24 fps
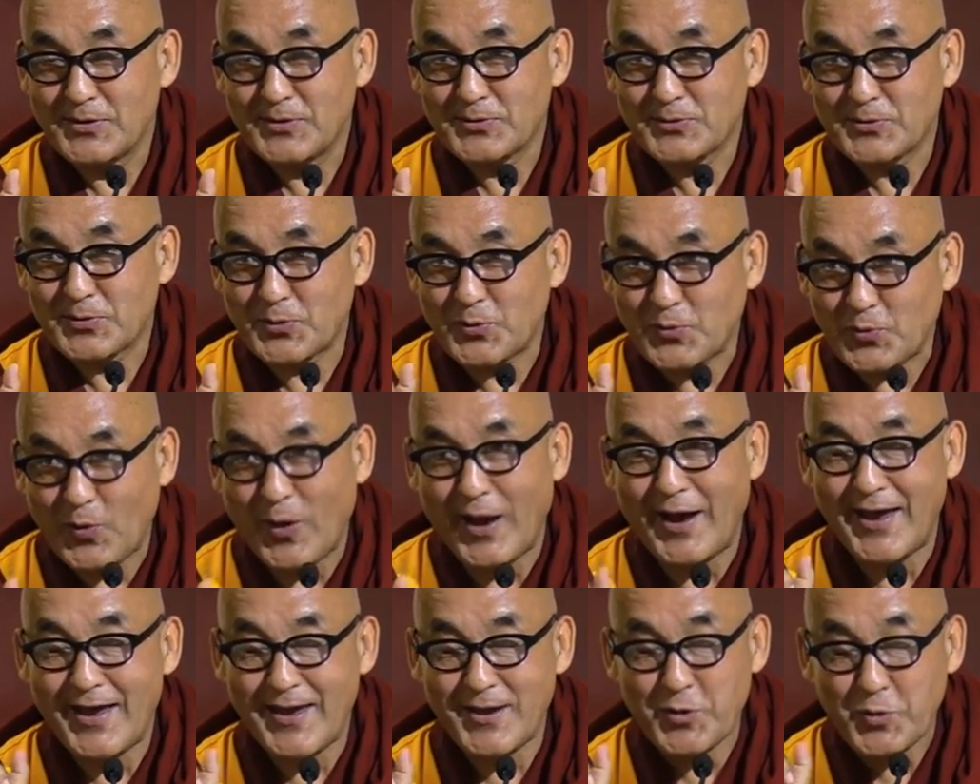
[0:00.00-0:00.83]
So
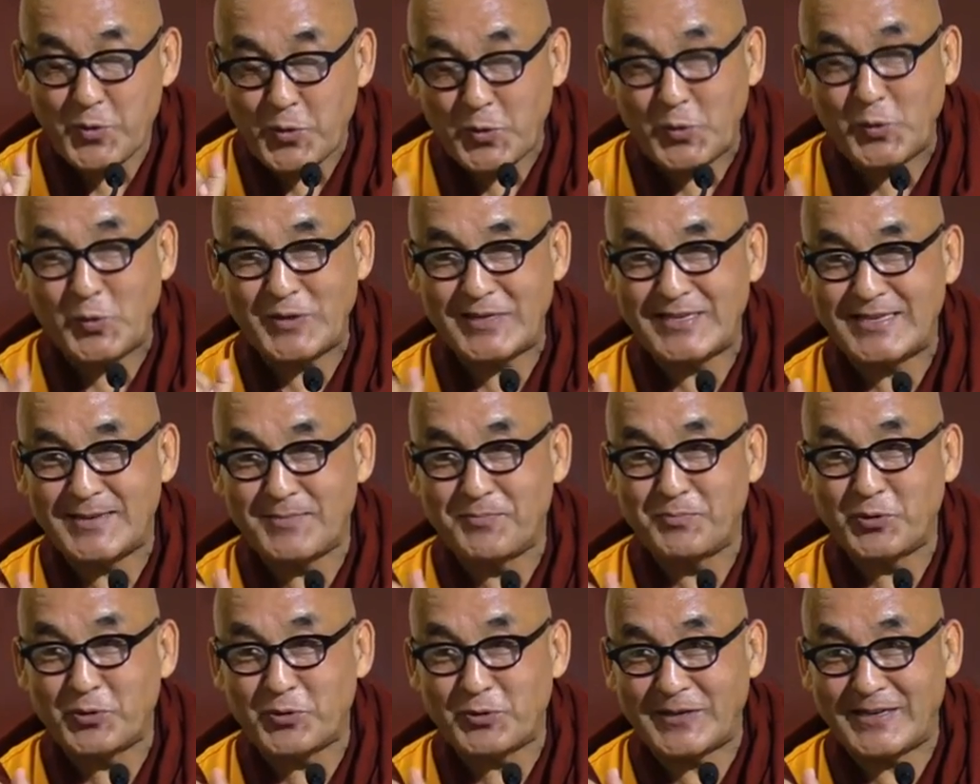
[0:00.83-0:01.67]
why Guru is
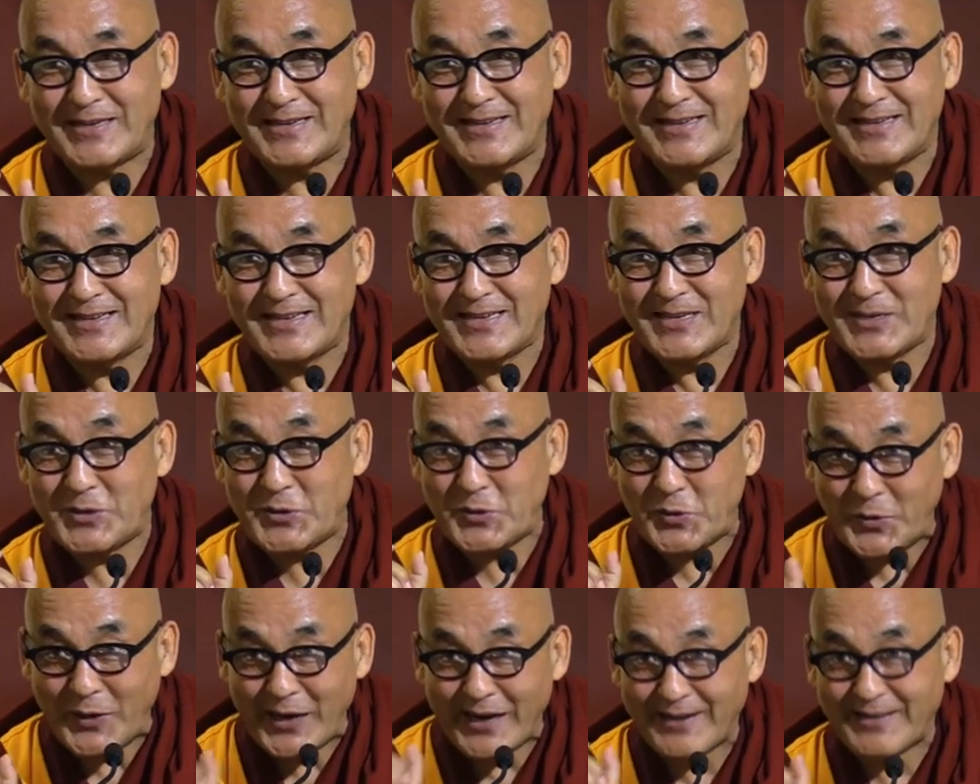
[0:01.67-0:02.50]
important?
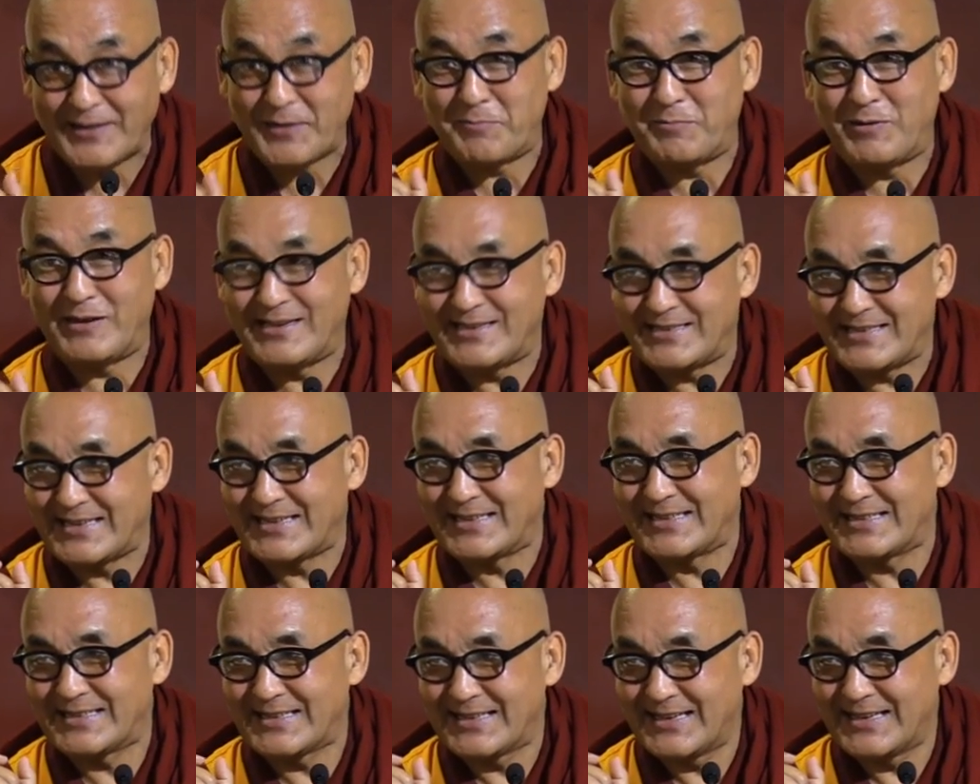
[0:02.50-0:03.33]
To get the
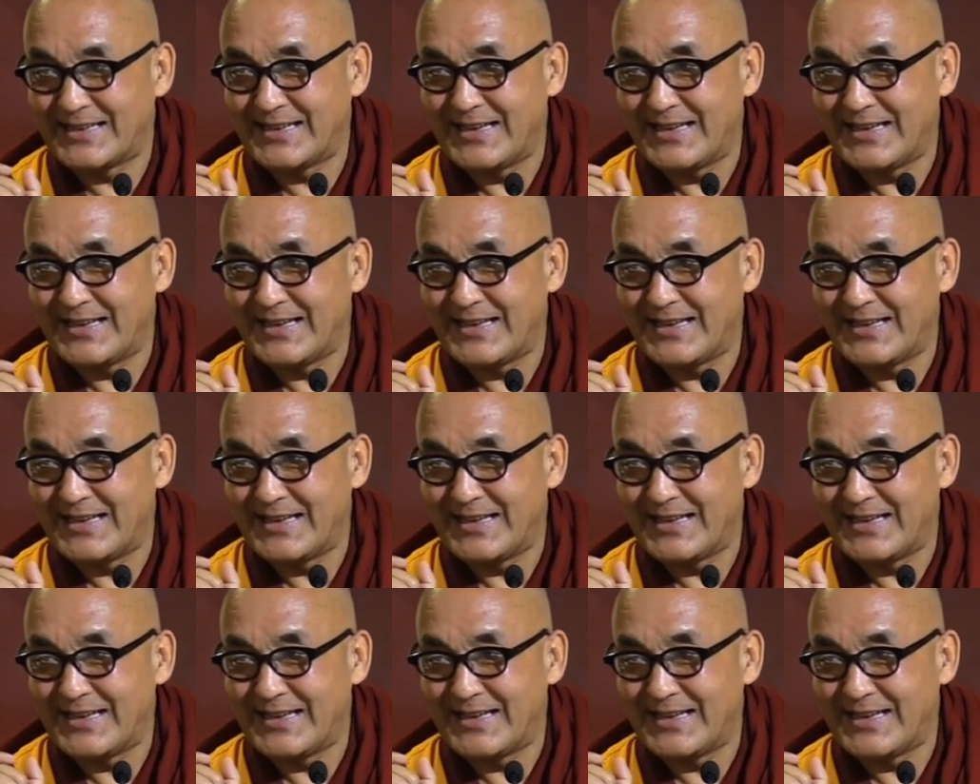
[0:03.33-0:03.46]
blessings.